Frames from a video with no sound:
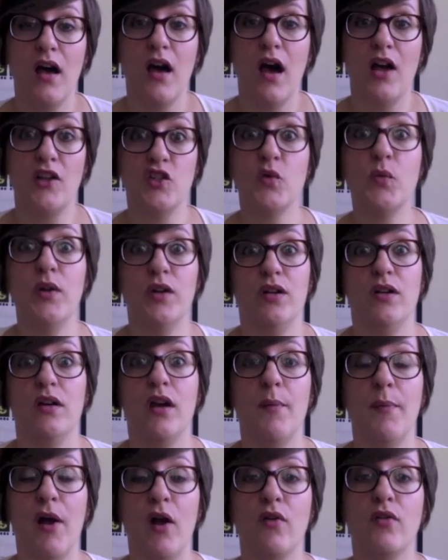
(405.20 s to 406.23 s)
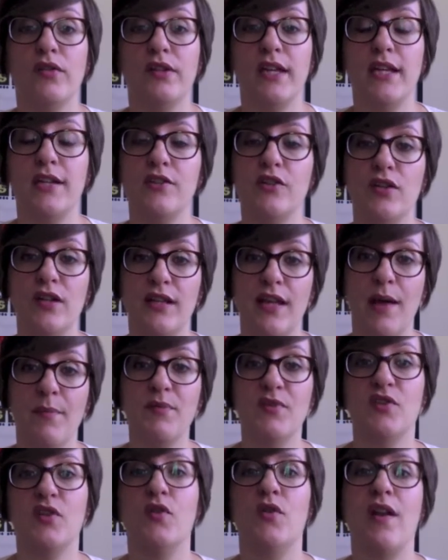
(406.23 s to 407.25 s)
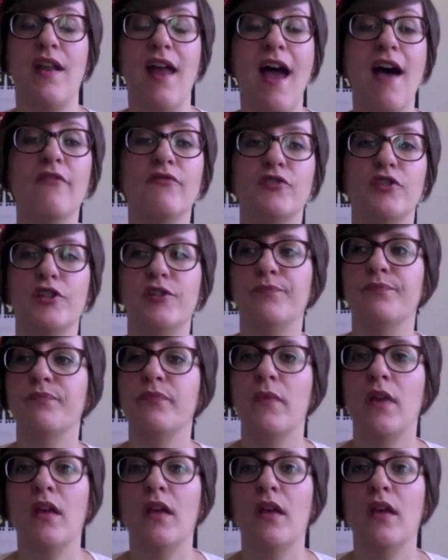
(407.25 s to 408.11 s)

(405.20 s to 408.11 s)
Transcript: on Twitter about Glee during the episode and after,